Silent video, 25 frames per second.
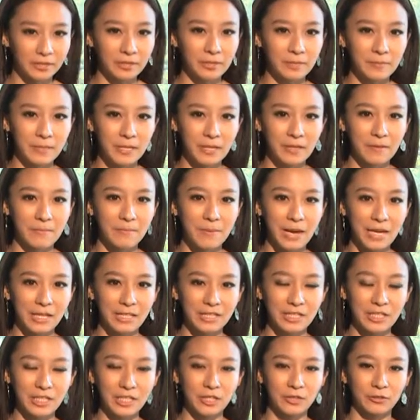Kirby, the
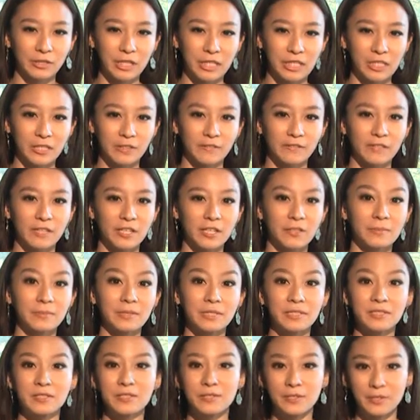Managing Director of
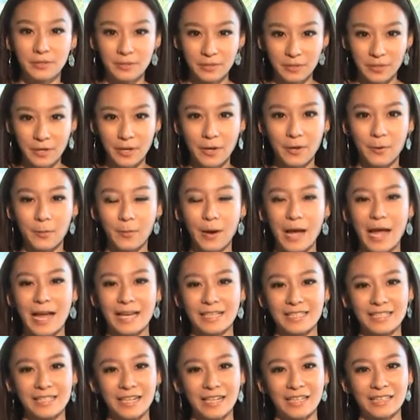Kirby Studio
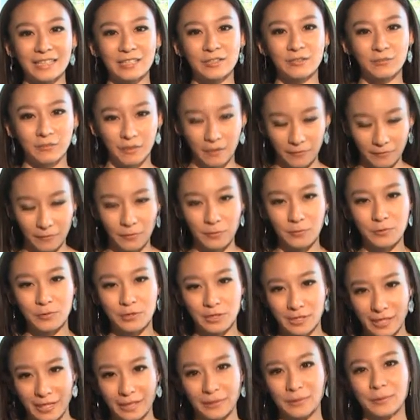and iTravel
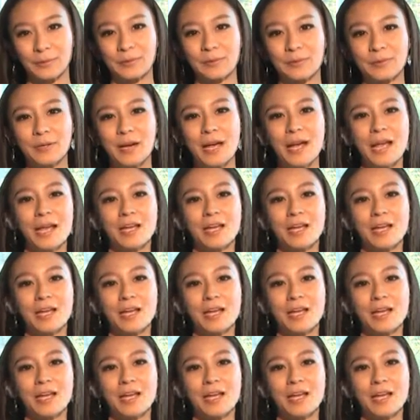Channel.